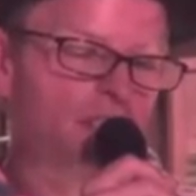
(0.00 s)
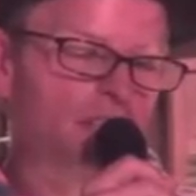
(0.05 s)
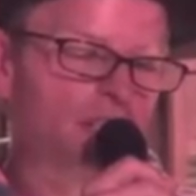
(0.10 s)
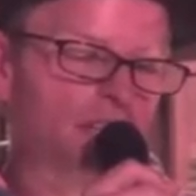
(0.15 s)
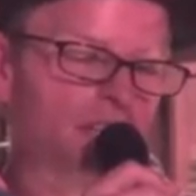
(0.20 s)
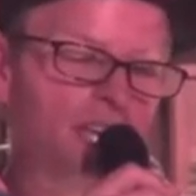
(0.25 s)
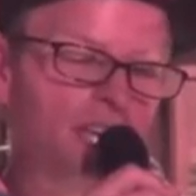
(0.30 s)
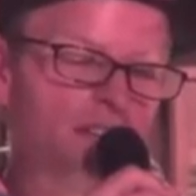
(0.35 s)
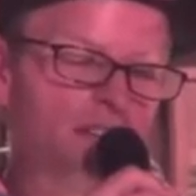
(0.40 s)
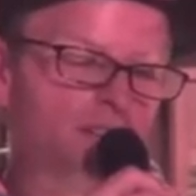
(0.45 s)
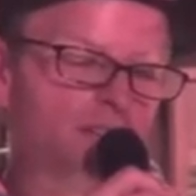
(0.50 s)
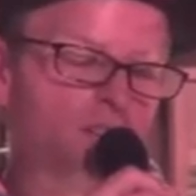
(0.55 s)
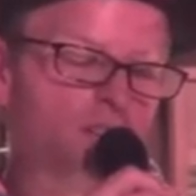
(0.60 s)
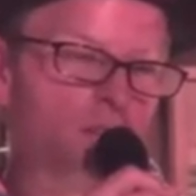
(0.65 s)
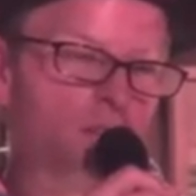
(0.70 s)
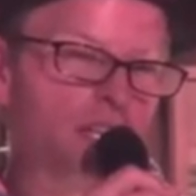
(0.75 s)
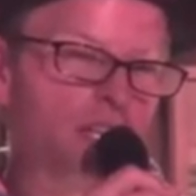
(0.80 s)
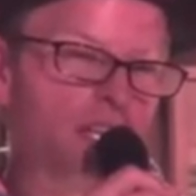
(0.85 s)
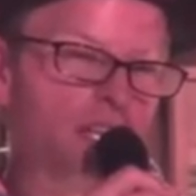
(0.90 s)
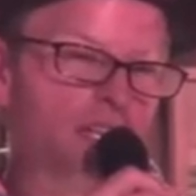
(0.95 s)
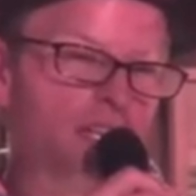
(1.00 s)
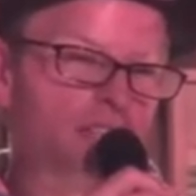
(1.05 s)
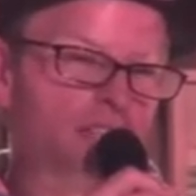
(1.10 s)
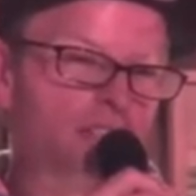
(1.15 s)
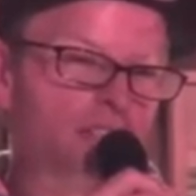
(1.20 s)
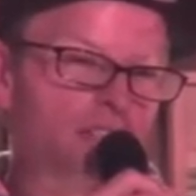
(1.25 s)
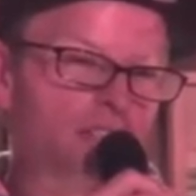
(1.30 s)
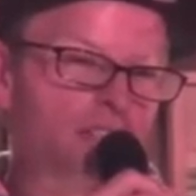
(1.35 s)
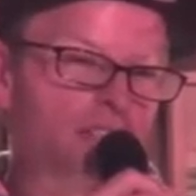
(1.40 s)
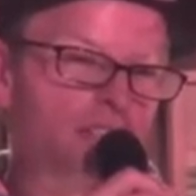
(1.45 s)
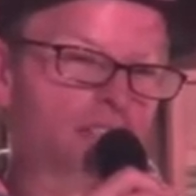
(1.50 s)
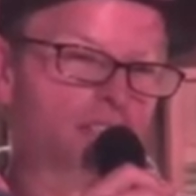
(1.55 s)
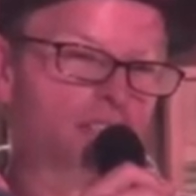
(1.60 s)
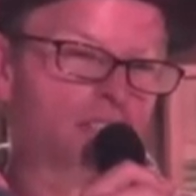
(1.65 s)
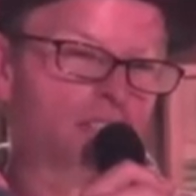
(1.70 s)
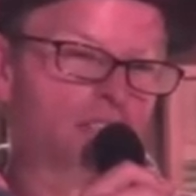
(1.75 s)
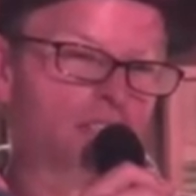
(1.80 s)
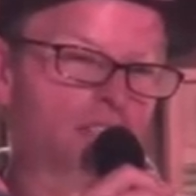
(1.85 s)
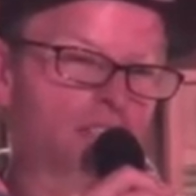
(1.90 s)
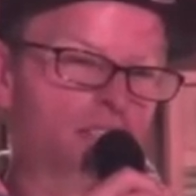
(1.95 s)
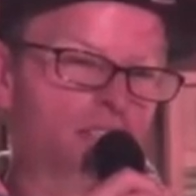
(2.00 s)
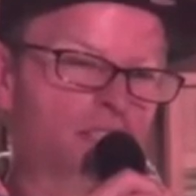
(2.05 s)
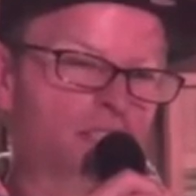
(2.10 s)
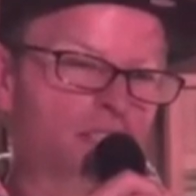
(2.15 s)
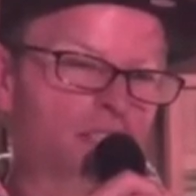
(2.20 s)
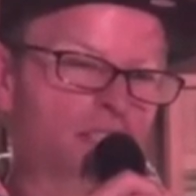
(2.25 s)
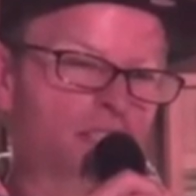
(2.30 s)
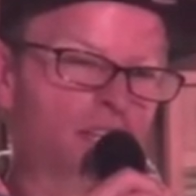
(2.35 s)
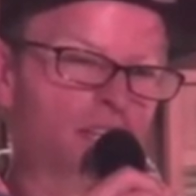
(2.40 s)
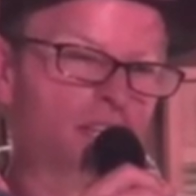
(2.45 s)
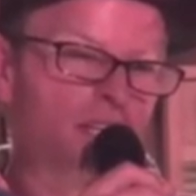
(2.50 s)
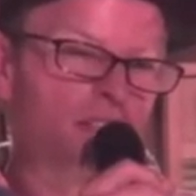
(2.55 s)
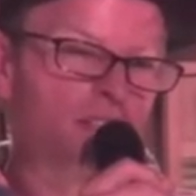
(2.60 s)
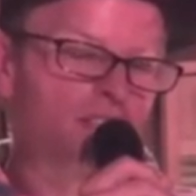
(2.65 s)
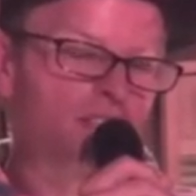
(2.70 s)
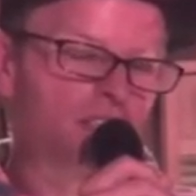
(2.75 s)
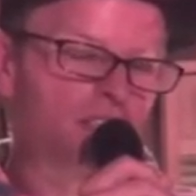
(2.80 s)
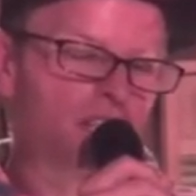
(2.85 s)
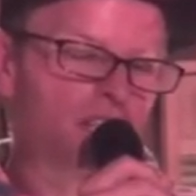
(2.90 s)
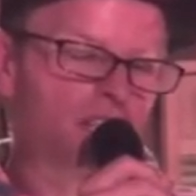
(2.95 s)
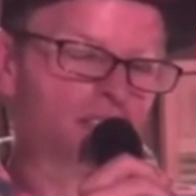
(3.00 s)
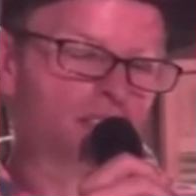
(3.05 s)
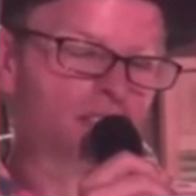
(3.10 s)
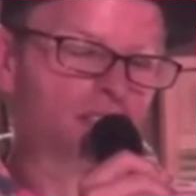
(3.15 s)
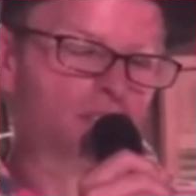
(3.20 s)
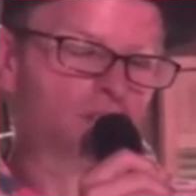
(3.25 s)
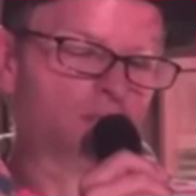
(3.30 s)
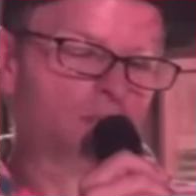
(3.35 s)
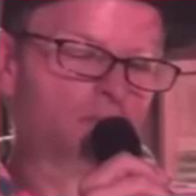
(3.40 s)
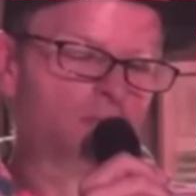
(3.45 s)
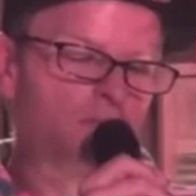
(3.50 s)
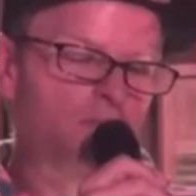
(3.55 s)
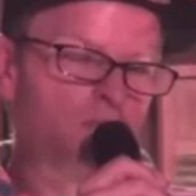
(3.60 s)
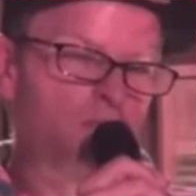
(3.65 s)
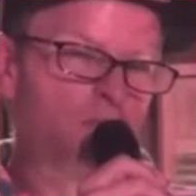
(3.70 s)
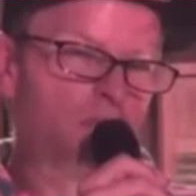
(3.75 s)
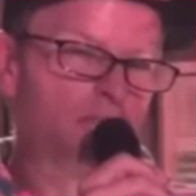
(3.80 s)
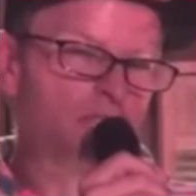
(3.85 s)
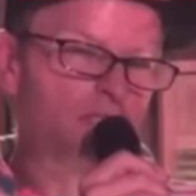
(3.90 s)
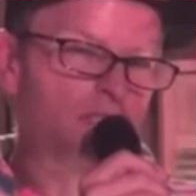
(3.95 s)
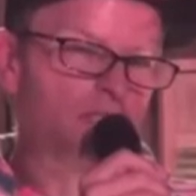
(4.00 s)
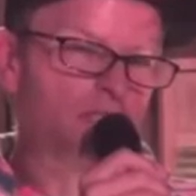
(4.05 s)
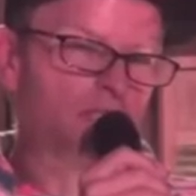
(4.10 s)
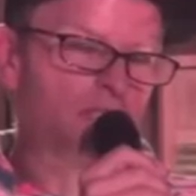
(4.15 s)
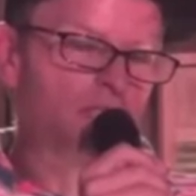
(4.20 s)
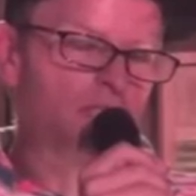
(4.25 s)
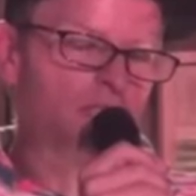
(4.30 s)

I can't feel my legs. I hear Joss scream for Maisie.